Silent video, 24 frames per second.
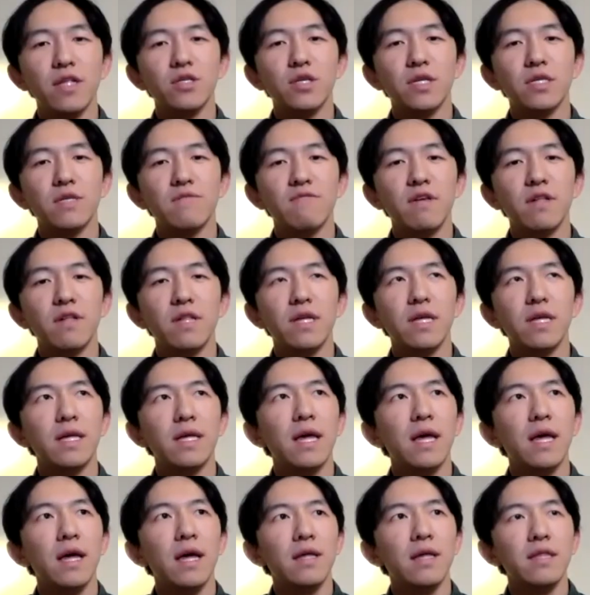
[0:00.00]
than just
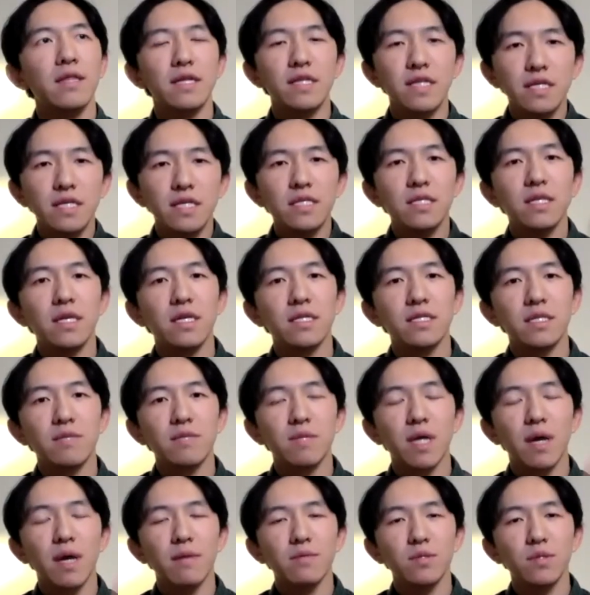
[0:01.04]
feeling the dissonance
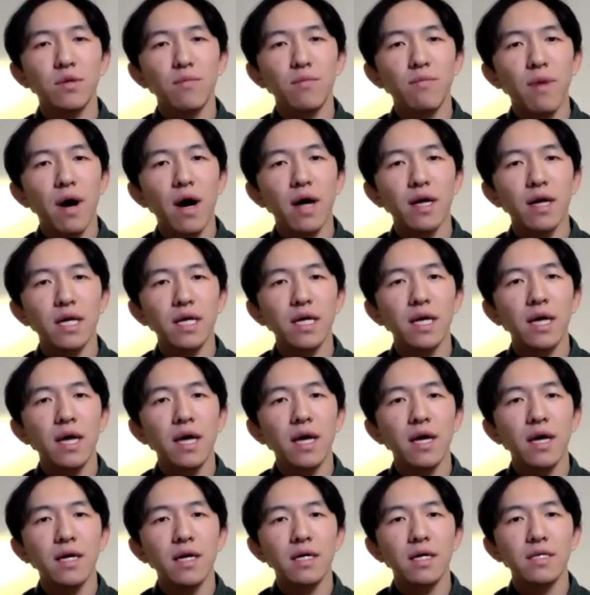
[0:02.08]
sometimes with your body?
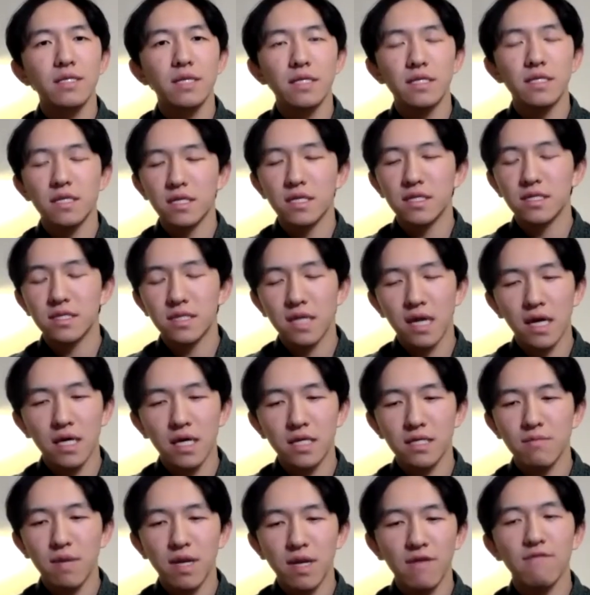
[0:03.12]
Because dissonance
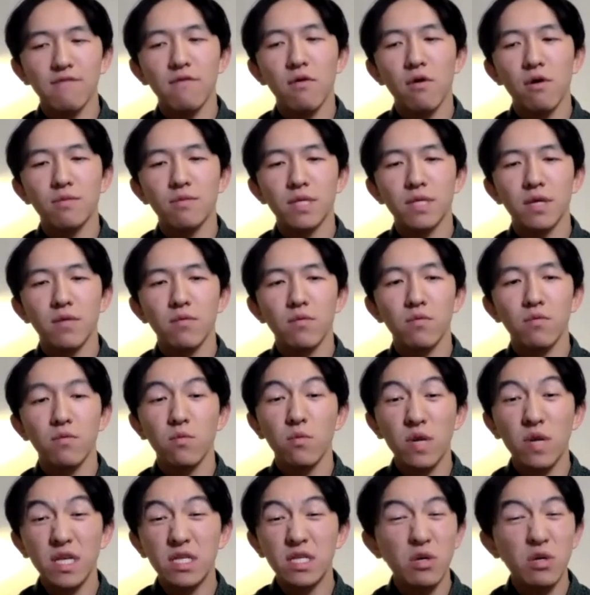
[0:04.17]
takes many forms, and
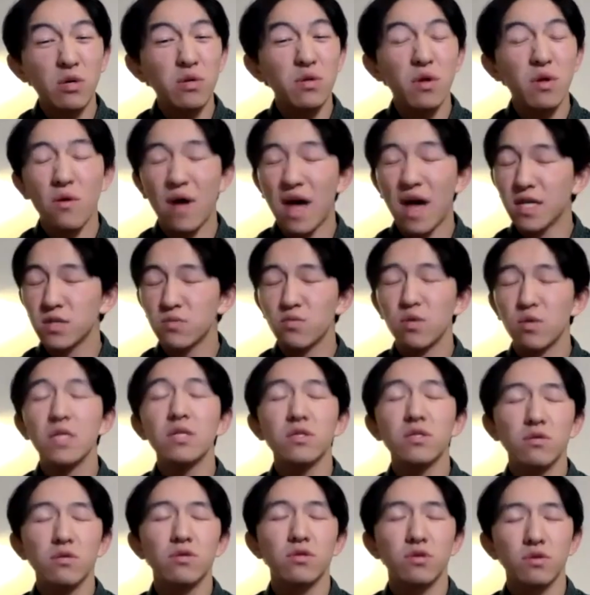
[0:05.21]
we still don't, as
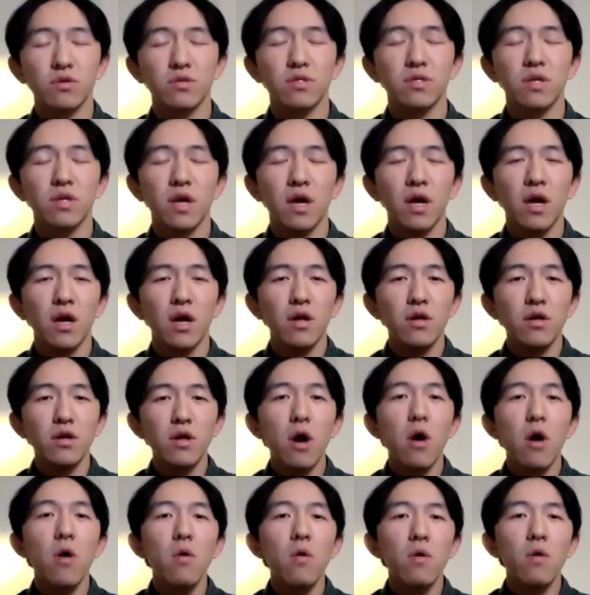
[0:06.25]
researchers,
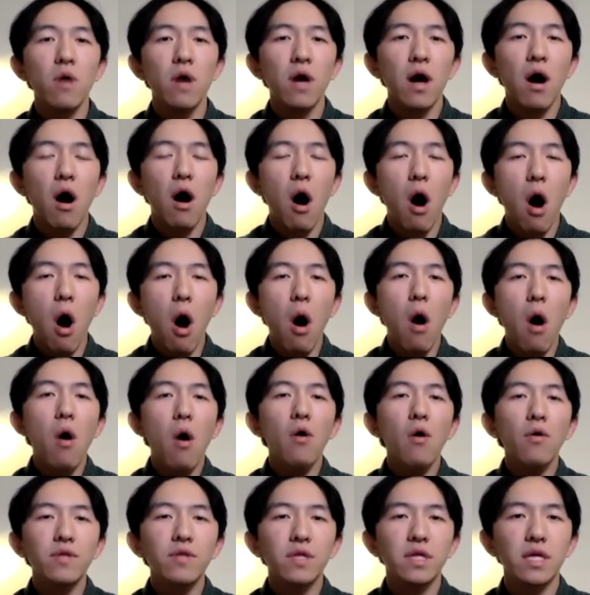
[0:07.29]
know
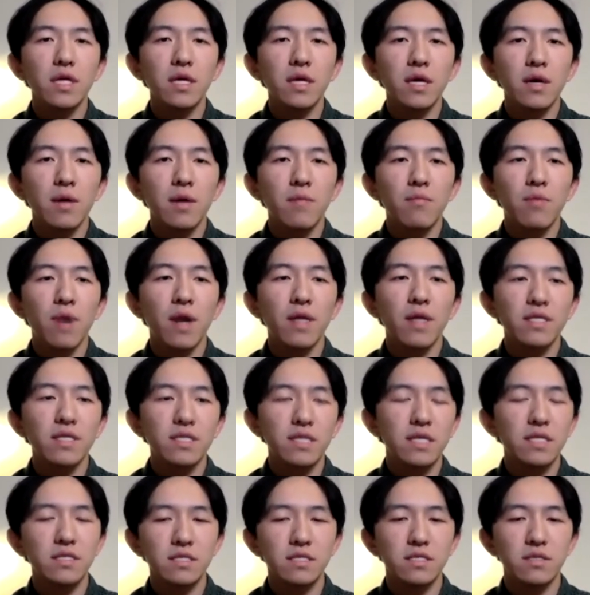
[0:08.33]
all the
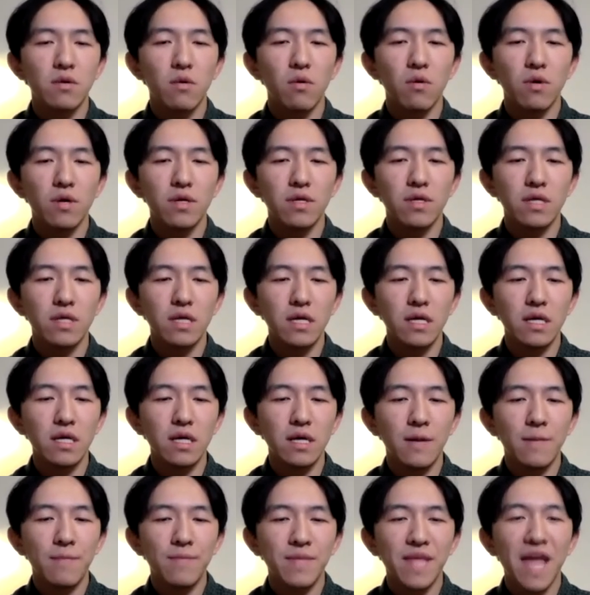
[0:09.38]
precedents or the
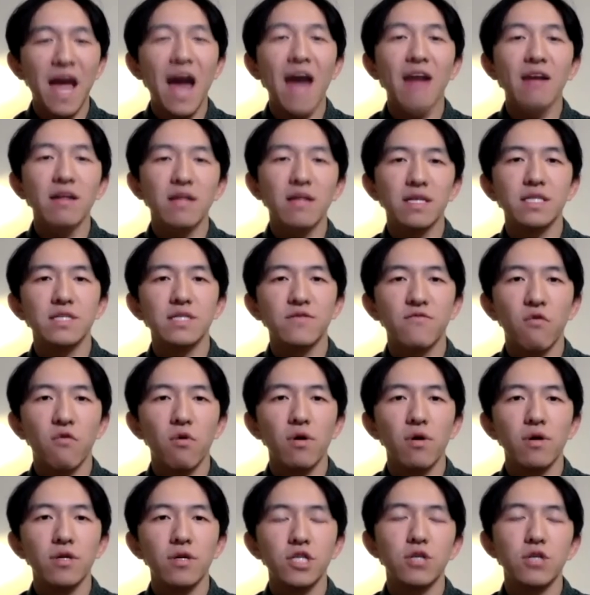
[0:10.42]
catalyst
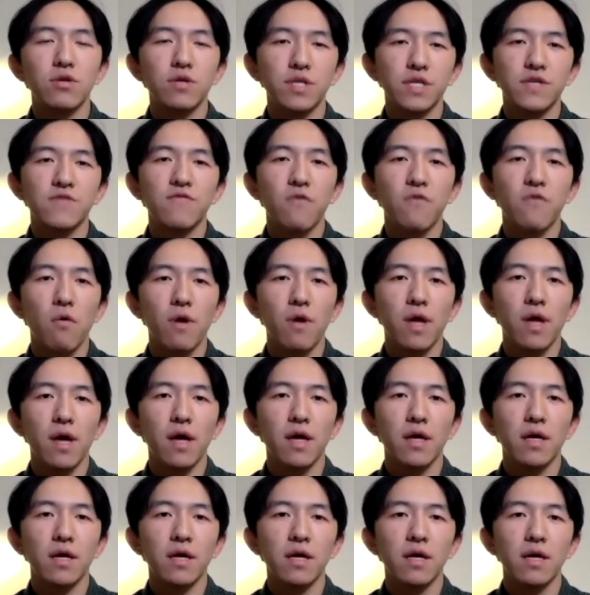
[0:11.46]
for gender dysphoria
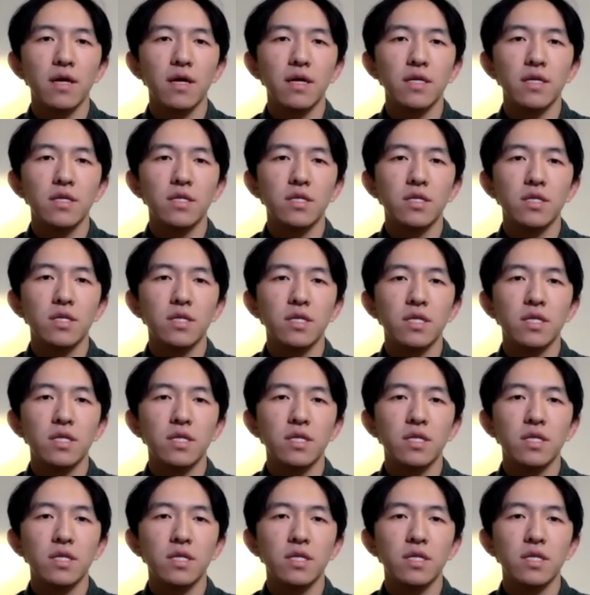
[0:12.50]
to the